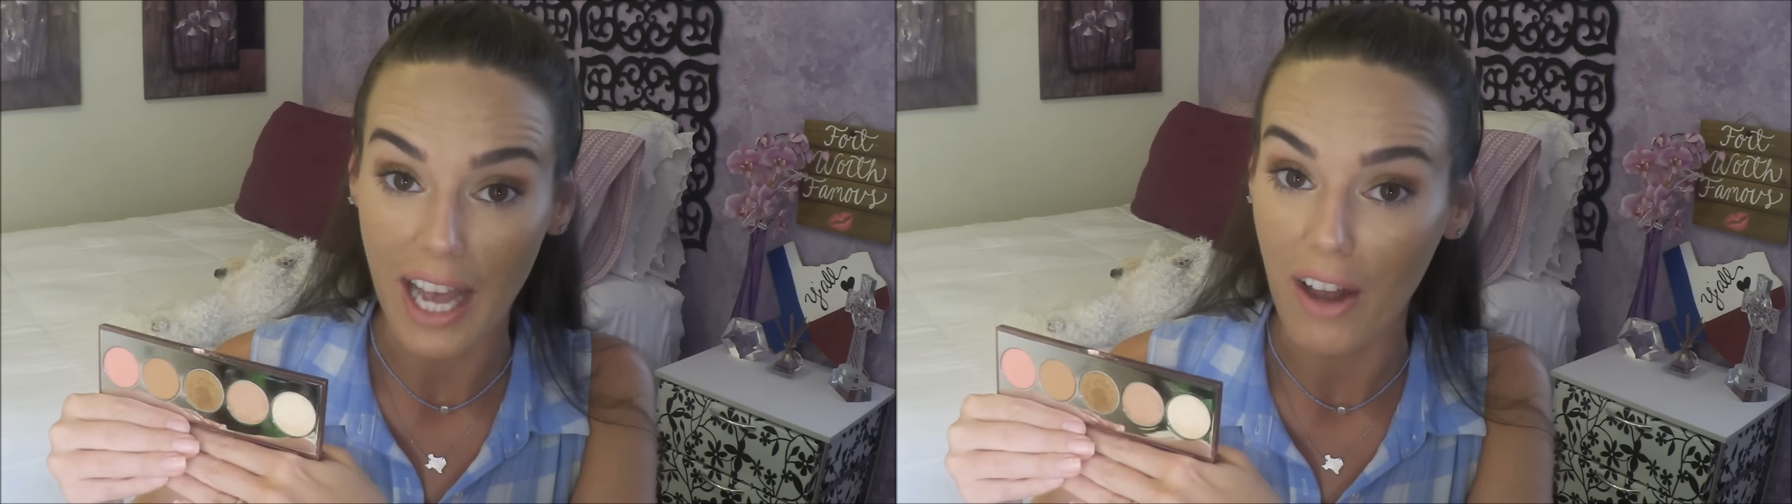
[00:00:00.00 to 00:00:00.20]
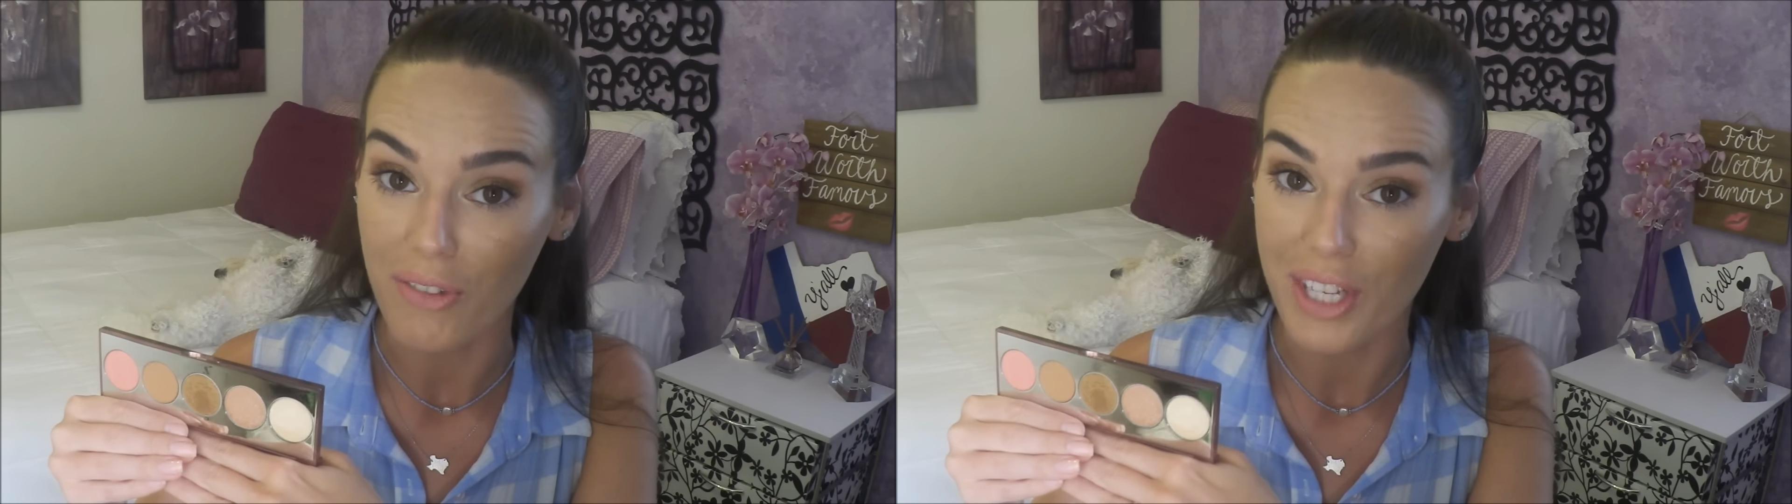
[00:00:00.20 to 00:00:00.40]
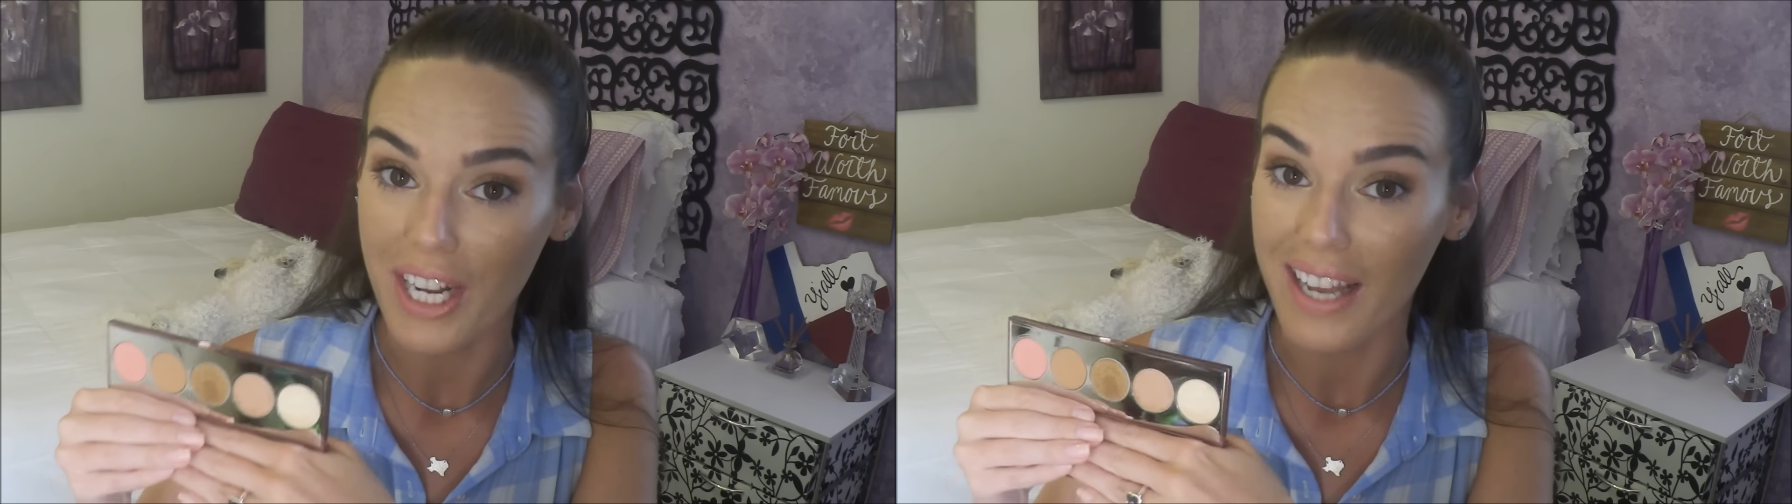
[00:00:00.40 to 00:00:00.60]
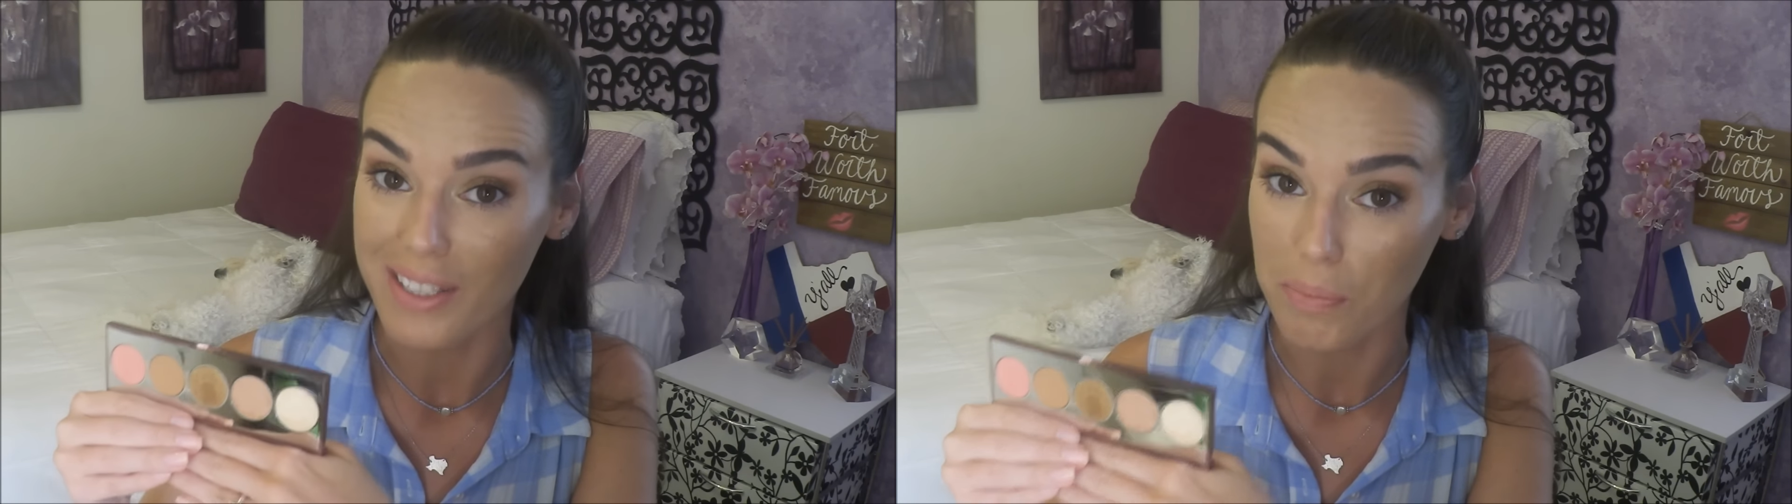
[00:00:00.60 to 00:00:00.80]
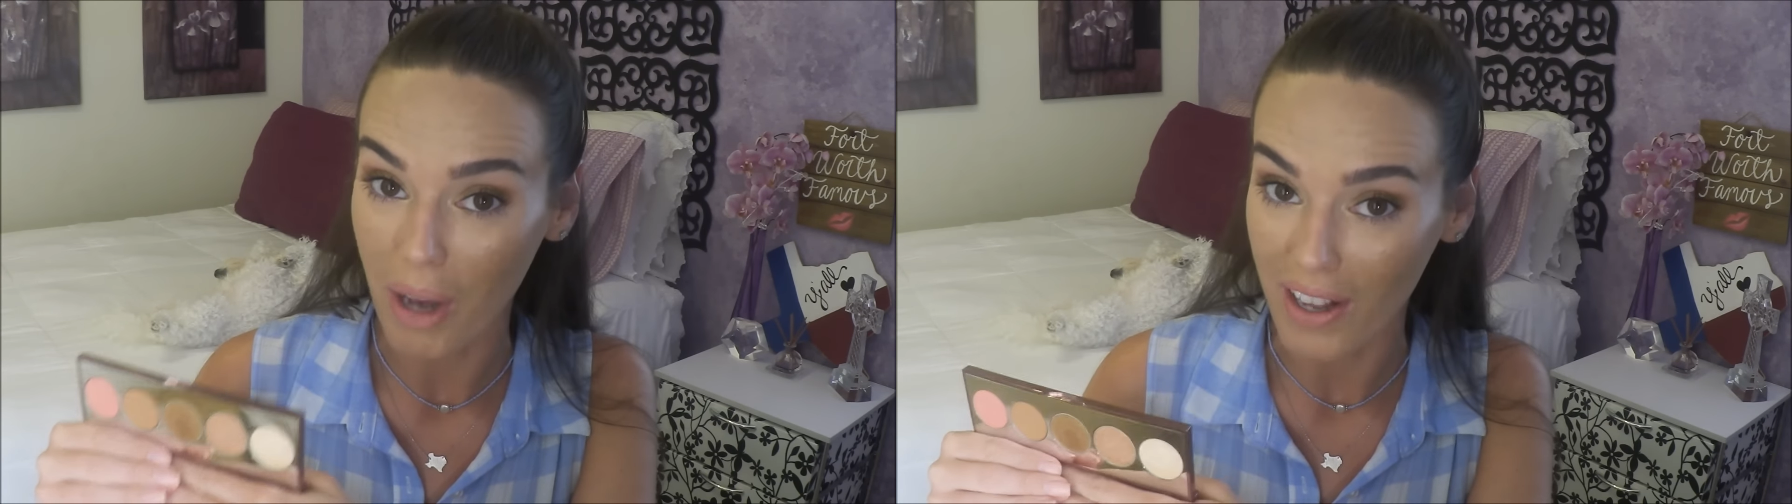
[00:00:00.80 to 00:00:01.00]
out of it
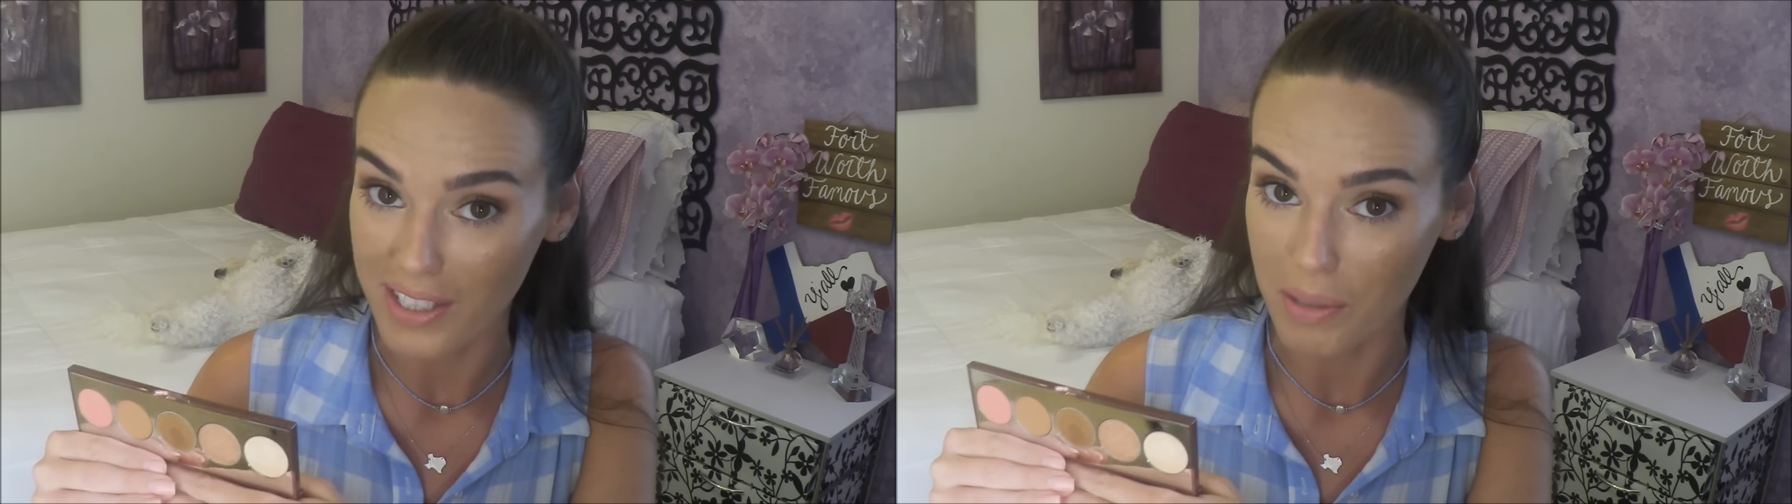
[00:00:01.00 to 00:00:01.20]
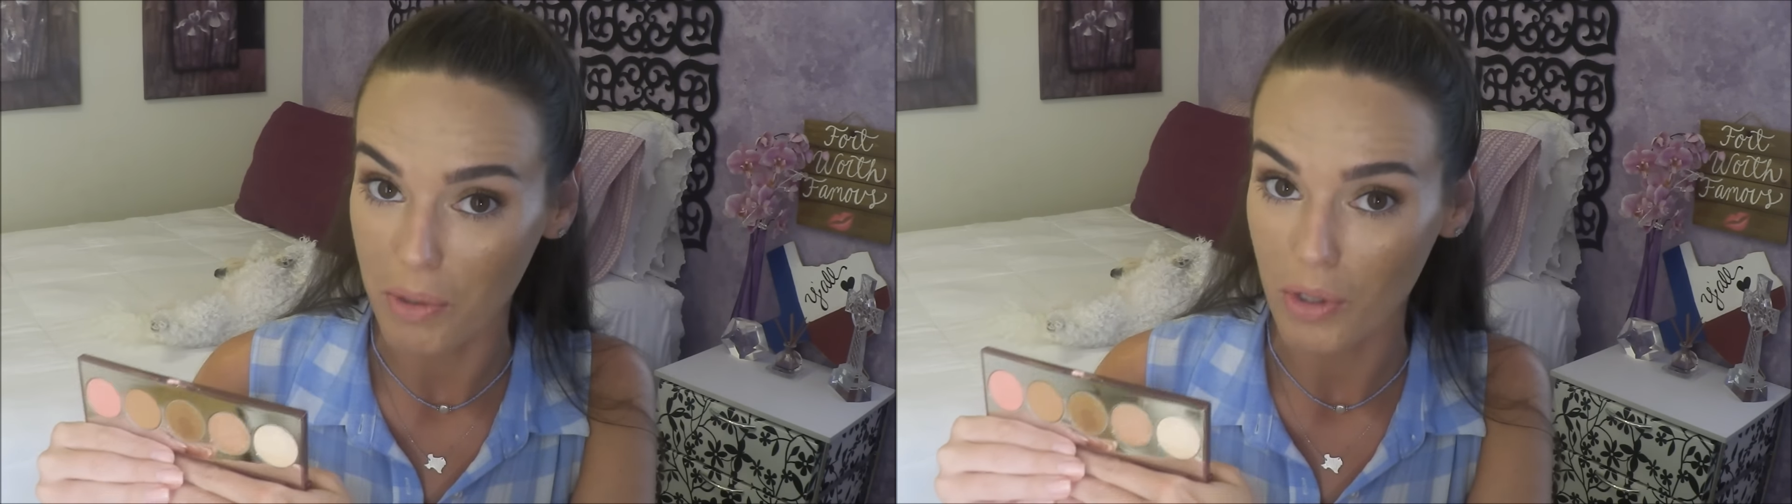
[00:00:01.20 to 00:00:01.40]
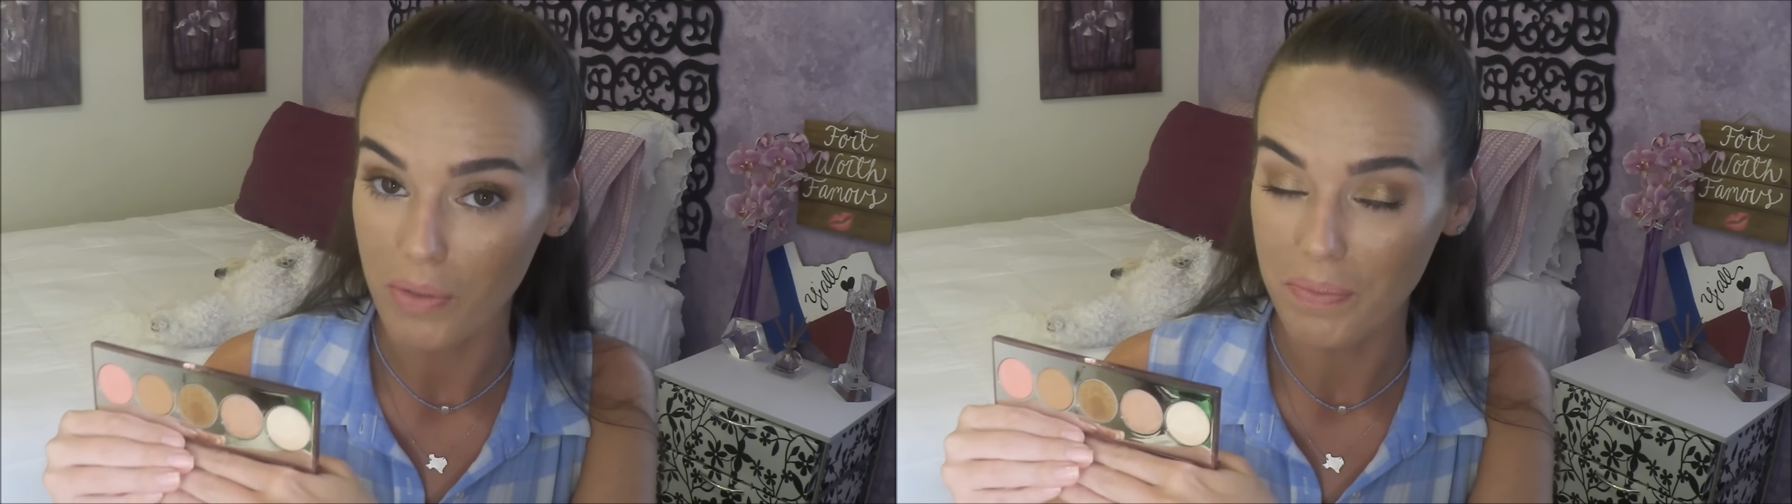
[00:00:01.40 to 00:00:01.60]
as possible.